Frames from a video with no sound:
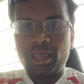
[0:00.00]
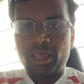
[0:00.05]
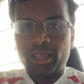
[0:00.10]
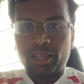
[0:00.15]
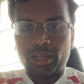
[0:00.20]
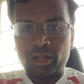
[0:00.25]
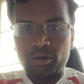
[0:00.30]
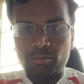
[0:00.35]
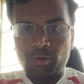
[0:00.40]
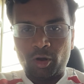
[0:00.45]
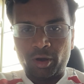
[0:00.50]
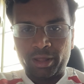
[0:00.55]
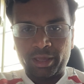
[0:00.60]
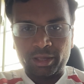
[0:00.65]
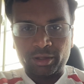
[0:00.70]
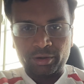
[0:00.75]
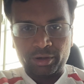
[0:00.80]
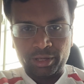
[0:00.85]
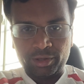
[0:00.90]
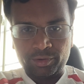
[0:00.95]
Good morning,
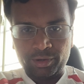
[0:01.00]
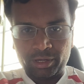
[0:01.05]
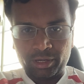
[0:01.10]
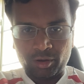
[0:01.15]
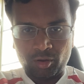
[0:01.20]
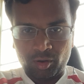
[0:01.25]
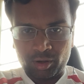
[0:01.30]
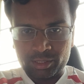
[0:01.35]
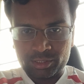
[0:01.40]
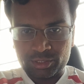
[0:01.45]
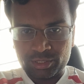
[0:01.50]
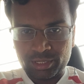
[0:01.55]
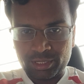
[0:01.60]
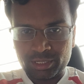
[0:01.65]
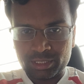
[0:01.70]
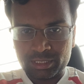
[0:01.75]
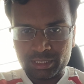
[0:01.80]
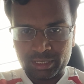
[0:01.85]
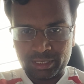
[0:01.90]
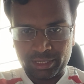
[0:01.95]
good evening, knowledge
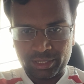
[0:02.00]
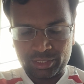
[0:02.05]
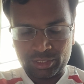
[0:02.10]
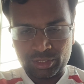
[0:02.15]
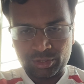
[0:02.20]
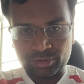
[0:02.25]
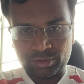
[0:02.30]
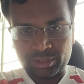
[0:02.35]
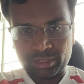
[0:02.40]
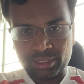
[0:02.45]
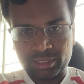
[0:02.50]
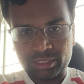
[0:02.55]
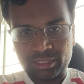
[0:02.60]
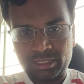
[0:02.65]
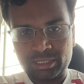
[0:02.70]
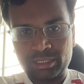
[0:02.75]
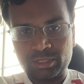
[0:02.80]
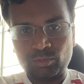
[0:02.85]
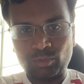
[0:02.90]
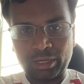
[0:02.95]
seekers and
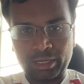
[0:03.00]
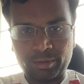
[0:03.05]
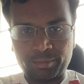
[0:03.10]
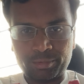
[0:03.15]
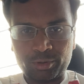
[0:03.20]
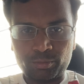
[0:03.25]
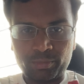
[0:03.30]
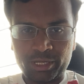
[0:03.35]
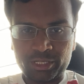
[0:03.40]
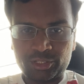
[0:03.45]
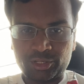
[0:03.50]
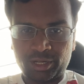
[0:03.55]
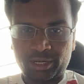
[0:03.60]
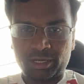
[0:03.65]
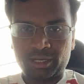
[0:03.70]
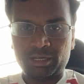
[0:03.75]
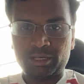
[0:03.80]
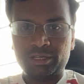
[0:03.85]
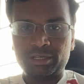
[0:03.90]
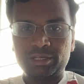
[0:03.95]
executors. Welcome to my
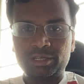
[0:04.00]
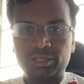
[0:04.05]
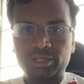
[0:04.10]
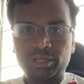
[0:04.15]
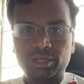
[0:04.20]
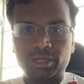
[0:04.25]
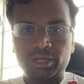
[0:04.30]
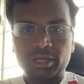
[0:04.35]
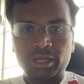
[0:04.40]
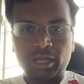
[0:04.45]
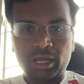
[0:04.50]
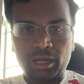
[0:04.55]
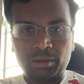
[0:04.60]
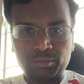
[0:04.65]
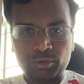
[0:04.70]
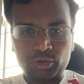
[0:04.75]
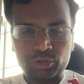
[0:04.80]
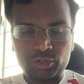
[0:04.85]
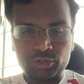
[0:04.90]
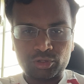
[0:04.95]
channel. I'm
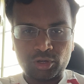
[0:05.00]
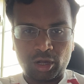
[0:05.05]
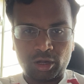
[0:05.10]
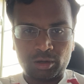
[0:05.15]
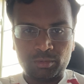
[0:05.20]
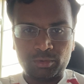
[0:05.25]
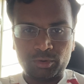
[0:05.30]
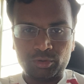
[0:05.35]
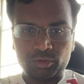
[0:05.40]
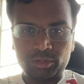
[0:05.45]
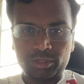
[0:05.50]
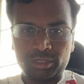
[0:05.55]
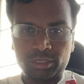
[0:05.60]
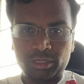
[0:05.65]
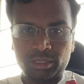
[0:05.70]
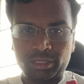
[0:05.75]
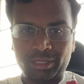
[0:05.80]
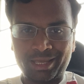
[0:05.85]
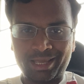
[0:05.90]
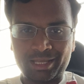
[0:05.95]
going to talk about
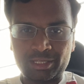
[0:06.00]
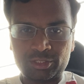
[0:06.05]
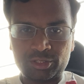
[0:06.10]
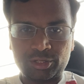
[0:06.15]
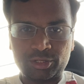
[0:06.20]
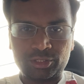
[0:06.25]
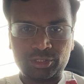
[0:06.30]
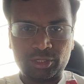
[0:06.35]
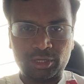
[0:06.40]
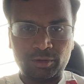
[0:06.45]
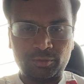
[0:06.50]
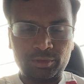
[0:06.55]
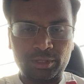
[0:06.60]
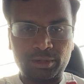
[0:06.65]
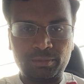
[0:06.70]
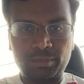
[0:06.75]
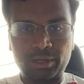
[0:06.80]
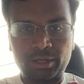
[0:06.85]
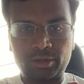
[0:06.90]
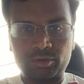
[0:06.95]
the extension of the
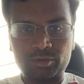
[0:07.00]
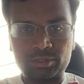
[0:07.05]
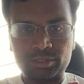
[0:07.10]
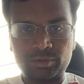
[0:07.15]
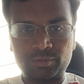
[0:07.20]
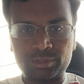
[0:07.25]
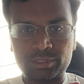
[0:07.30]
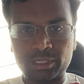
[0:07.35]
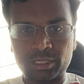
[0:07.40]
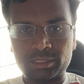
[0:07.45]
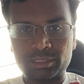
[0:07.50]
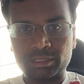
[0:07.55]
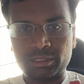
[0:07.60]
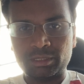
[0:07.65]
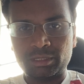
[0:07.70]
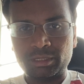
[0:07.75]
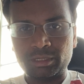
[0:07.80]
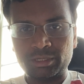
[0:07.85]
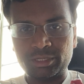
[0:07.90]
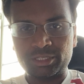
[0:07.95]
microservices
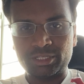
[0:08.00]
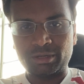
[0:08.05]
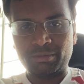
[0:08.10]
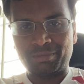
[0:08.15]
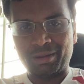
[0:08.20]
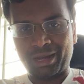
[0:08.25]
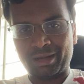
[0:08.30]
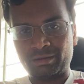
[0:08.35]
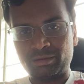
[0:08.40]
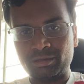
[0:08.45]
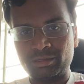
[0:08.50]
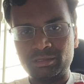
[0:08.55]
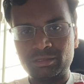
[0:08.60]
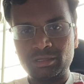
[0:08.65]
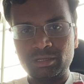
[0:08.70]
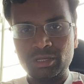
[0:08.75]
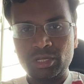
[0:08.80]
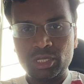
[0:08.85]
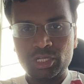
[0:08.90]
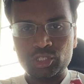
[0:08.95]
design patterns.
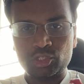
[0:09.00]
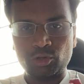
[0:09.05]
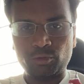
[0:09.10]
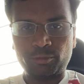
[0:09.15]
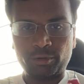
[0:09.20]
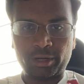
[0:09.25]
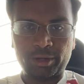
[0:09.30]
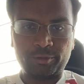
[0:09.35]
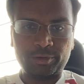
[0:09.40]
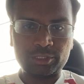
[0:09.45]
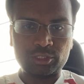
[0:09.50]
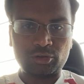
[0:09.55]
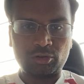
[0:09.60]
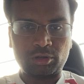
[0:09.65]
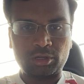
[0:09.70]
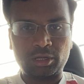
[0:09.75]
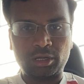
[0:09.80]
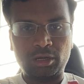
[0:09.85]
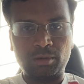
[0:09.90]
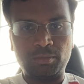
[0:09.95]
So far, I was
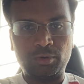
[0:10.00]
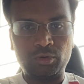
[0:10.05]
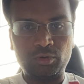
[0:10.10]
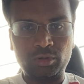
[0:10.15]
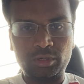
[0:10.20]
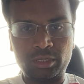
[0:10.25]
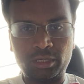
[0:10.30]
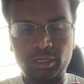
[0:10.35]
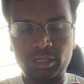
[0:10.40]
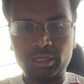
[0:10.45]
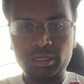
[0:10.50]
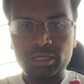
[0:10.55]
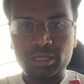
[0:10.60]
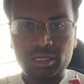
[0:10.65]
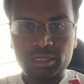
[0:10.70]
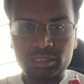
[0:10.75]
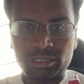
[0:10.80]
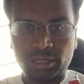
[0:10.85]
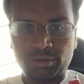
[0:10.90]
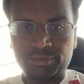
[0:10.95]
talking about
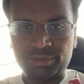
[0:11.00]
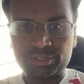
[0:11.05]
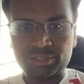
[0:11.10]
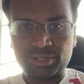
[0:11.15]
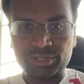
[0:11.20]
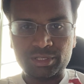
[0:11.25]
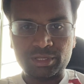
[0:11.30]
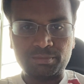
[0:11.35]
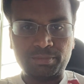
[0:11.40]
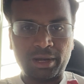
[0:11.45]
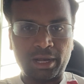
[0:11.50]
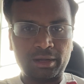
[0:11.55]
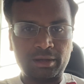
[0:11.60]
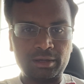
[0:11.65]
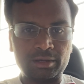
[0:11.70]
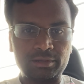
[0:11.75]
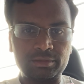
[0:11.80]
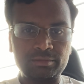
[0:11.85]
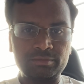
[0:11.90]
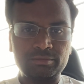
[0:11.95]
service design
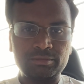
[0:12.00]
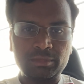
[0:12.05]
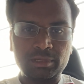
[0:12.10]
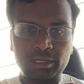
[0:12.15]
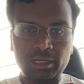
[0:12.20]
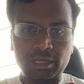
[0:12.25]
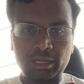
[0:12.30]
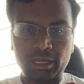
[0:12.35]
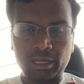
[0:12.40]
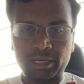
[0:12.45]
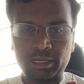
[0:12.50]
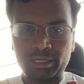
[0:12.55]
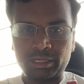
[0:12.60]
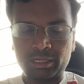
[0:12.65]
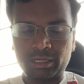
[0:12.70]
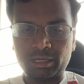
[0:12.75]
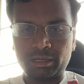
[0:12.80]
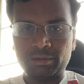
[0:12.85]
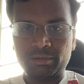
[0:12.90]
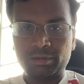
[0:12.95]
pattern and